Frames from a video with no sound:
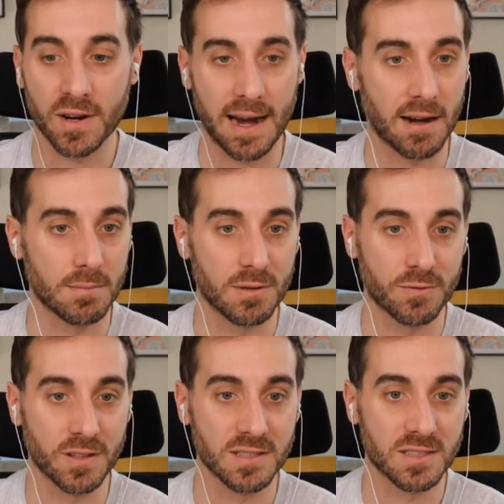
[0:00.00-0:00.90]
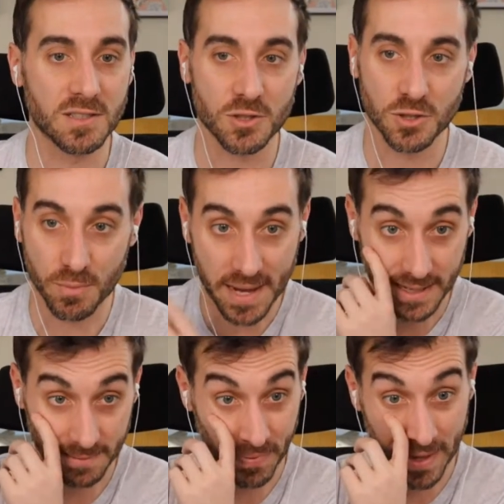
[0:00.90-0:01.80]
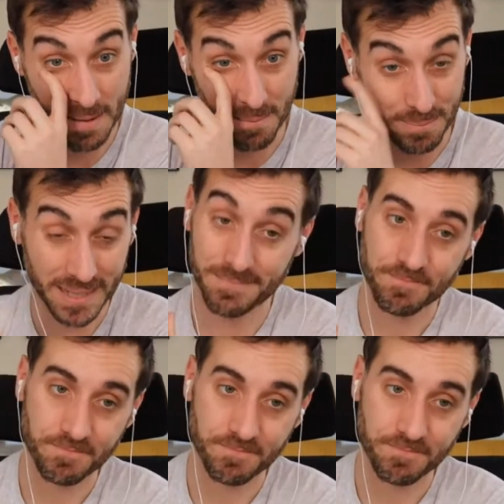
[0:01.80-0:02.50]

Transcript: accountable for the decisions you're making. But